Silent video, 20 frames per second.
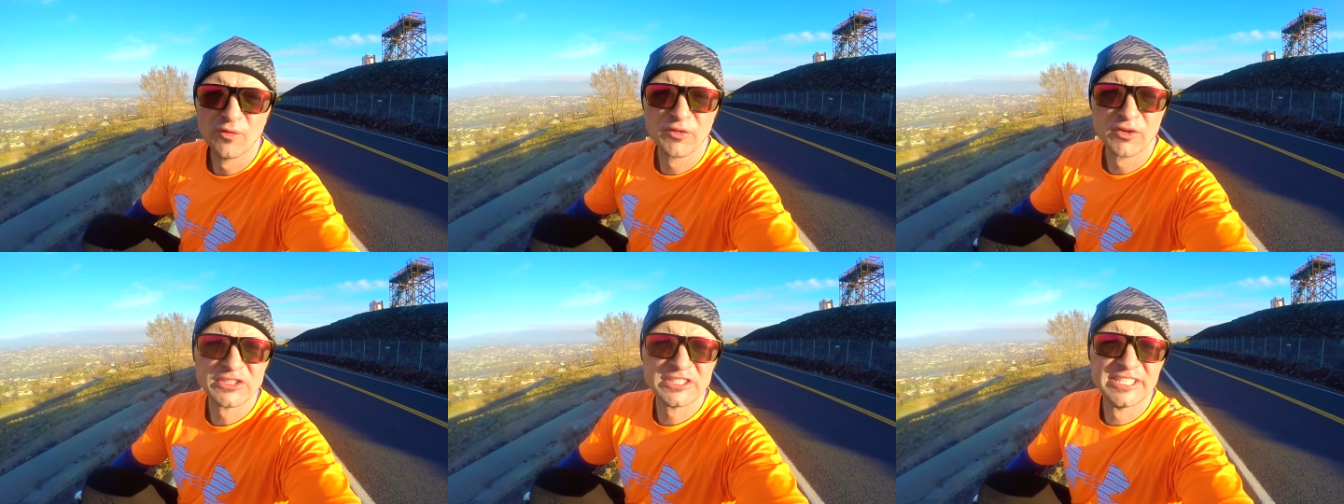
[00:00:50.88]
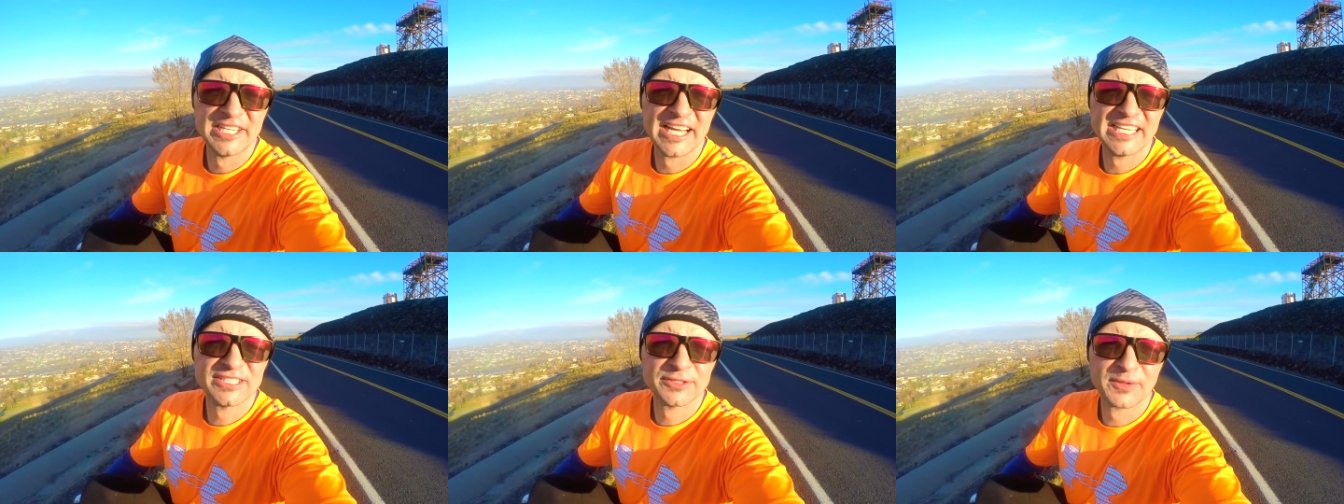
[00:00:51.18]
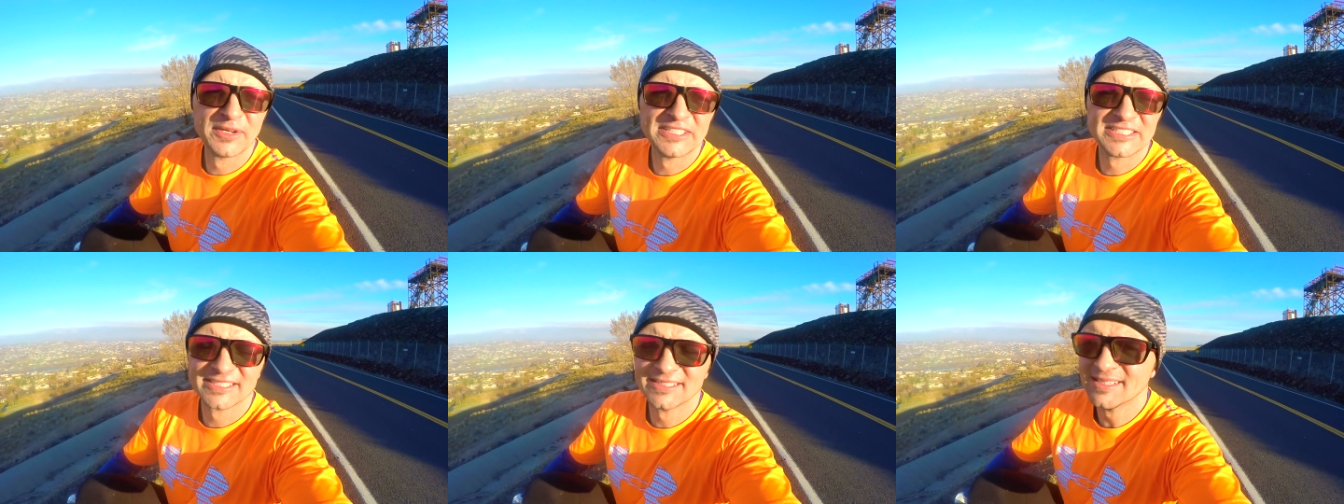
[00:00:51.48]
for today's
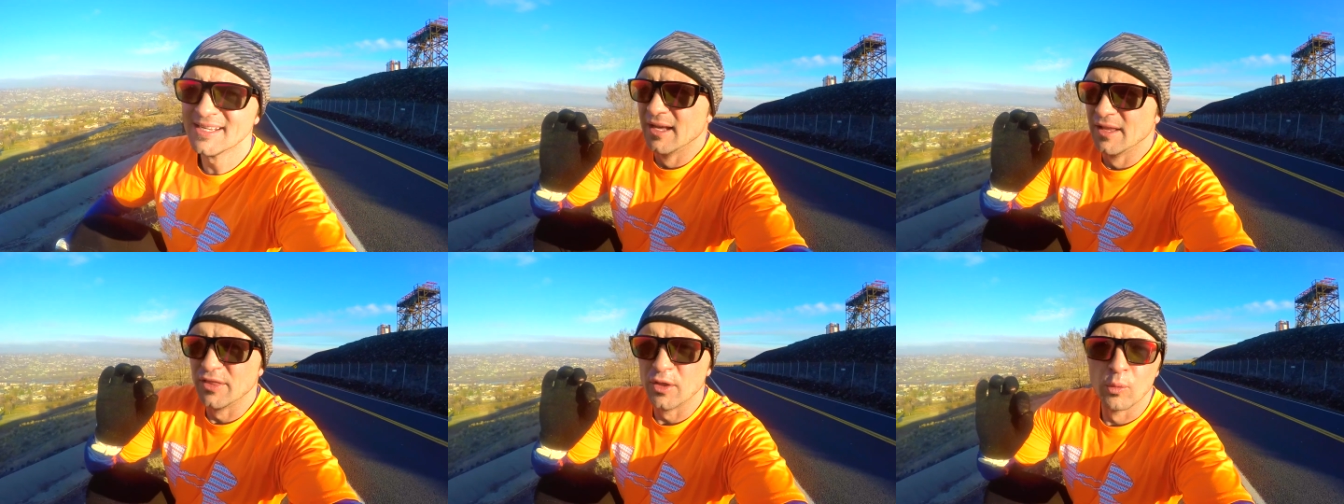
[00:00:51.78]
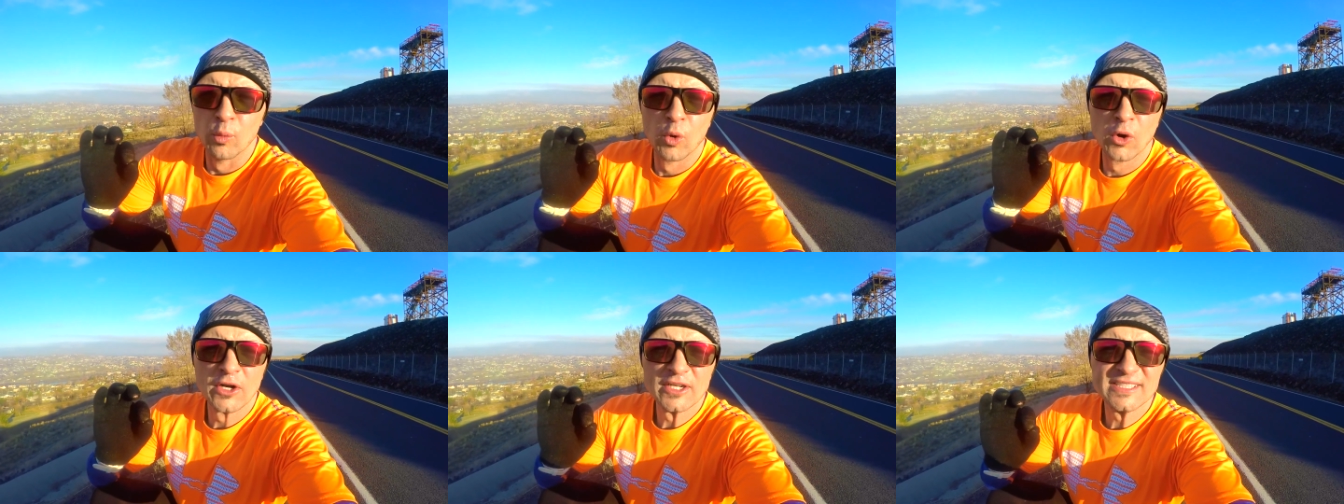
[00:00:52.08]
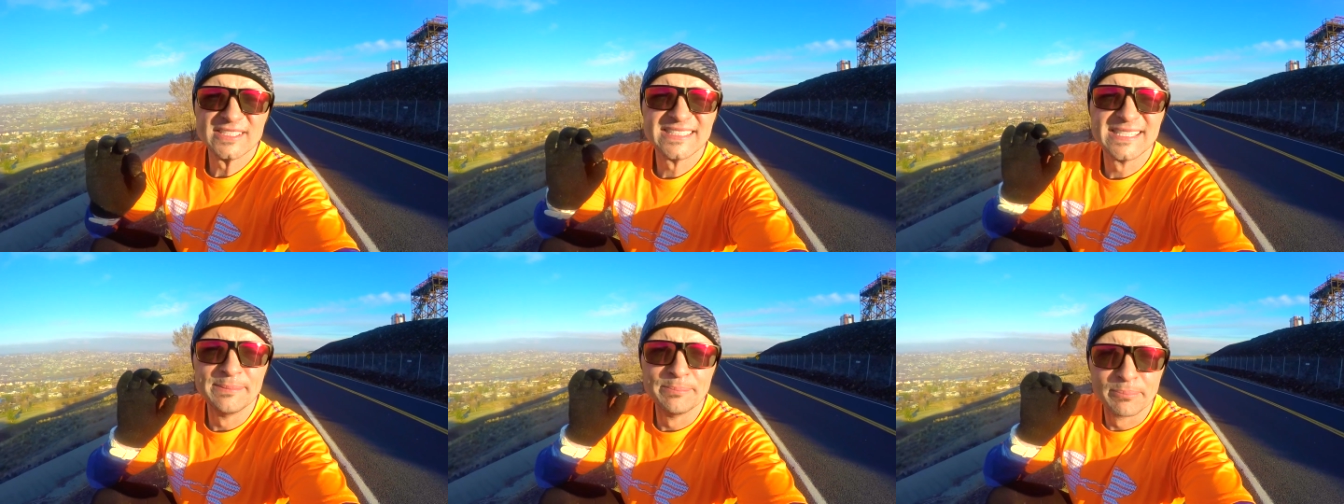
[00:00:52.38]
reason, the
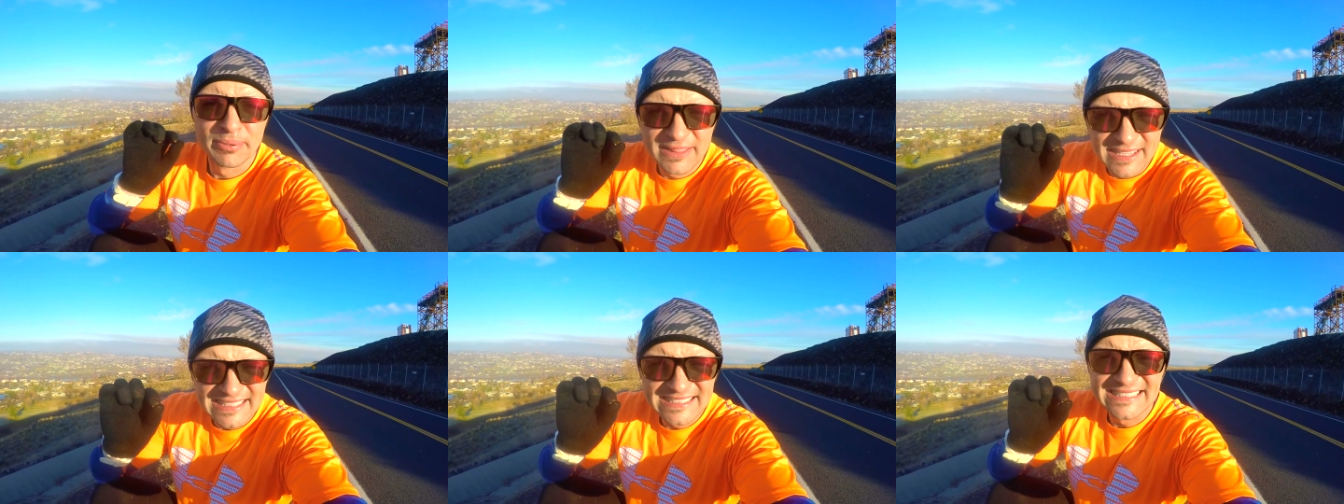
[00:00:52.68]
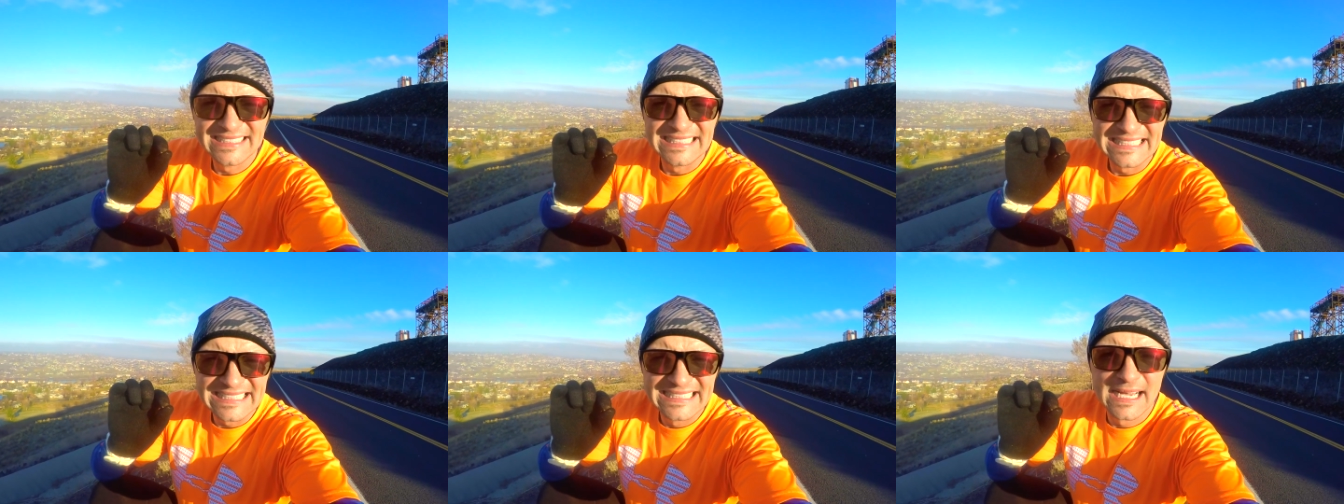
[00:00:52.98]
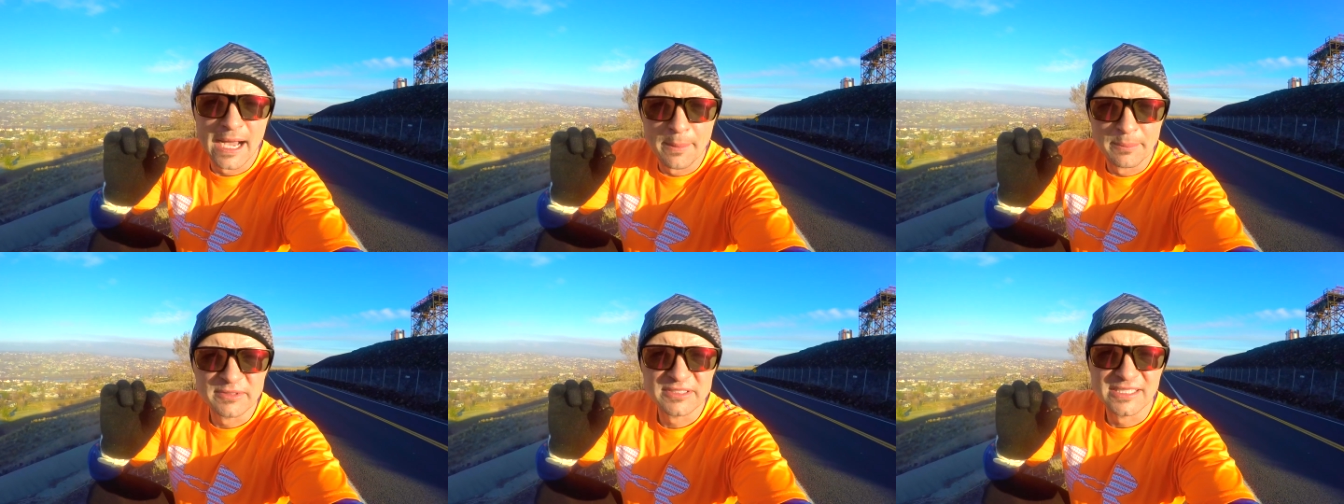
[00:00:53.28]
word simplicity
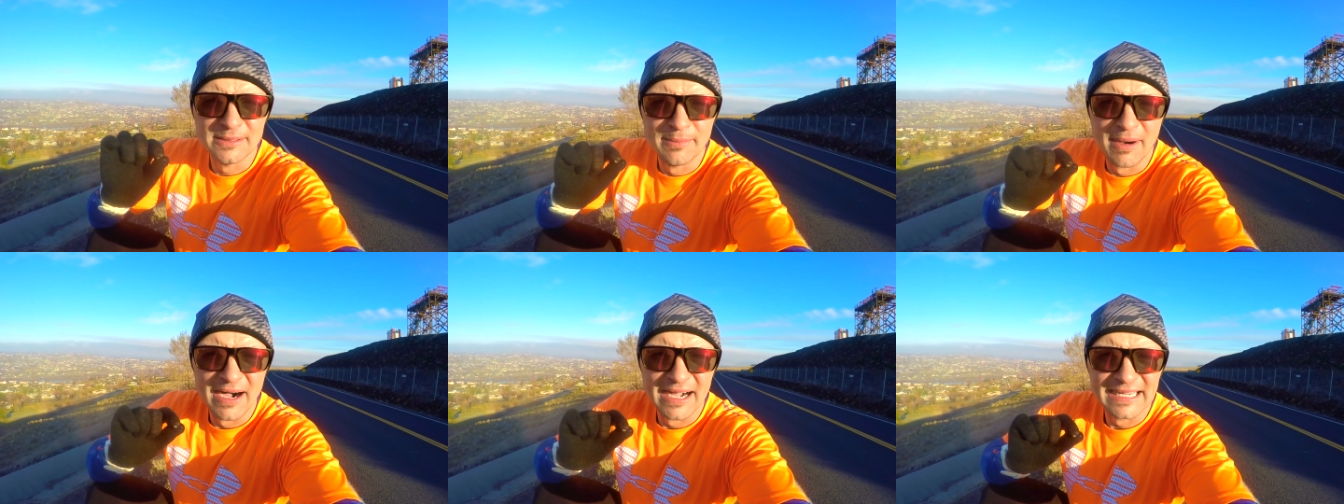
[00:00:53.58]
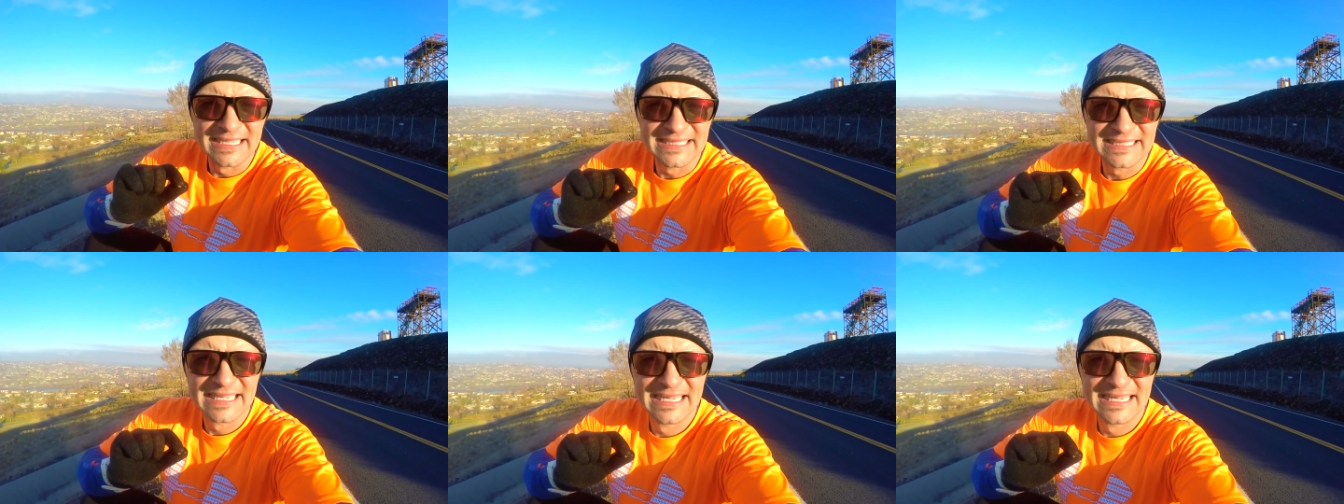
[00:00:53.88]
comes to mind.